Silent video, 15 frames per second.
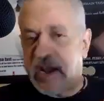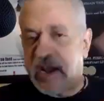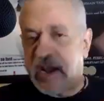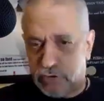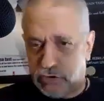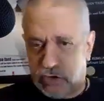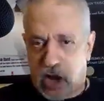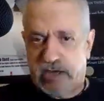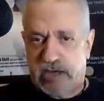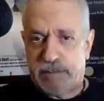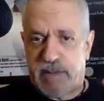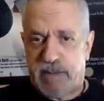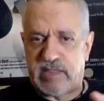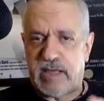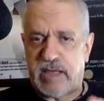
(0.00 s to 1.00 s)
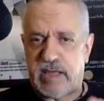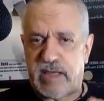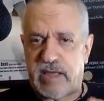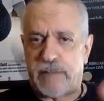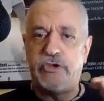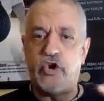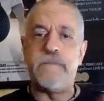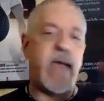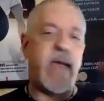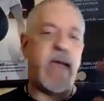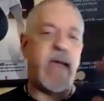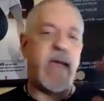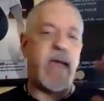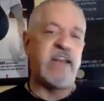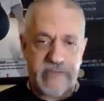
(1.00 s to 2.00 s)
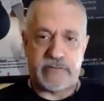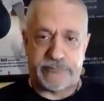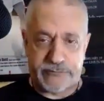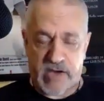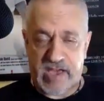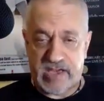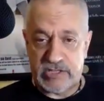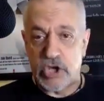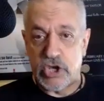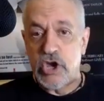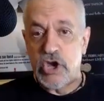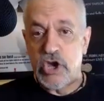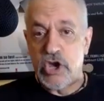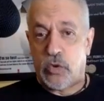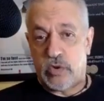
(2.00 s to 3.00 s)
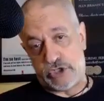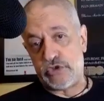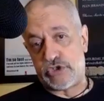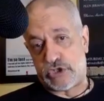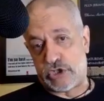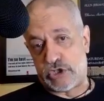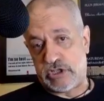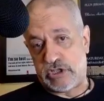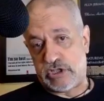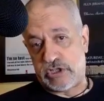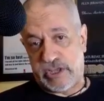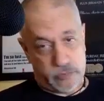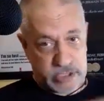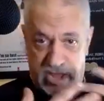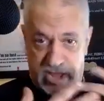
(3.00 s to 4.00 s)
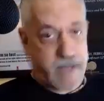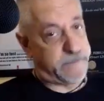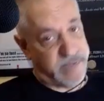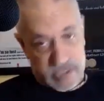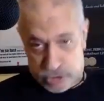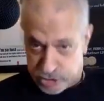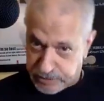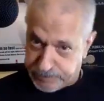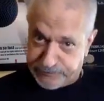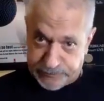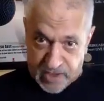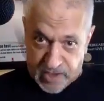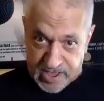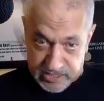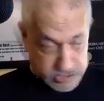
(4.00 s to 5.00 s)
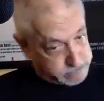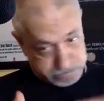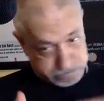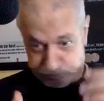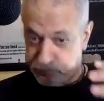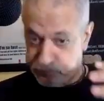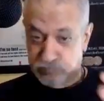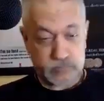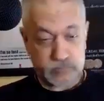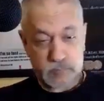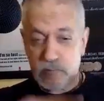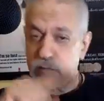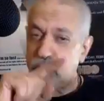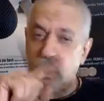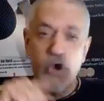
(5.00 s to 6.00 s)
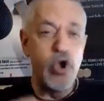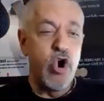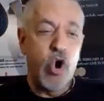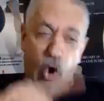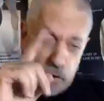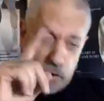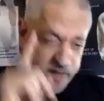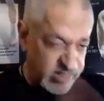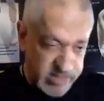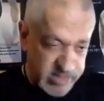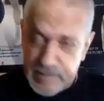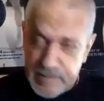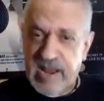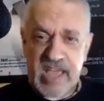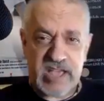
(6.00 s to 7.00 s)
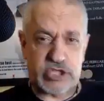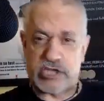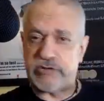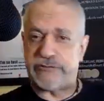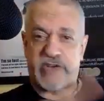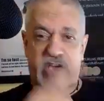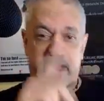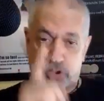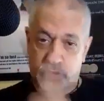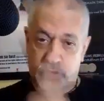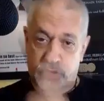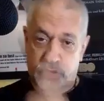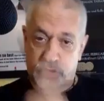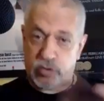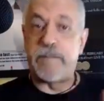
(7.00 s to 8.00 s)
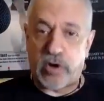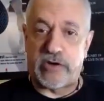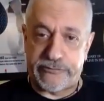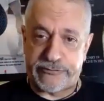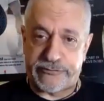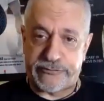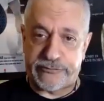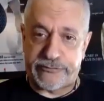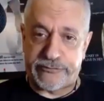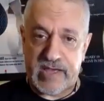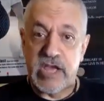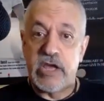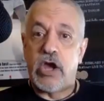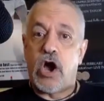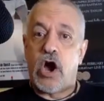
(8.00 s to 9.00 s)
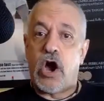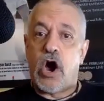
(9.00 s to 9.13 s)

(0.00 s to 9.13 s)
I'm not even talking about them, but your main event fights, which usually could be championship fights or elimination fights or important fights,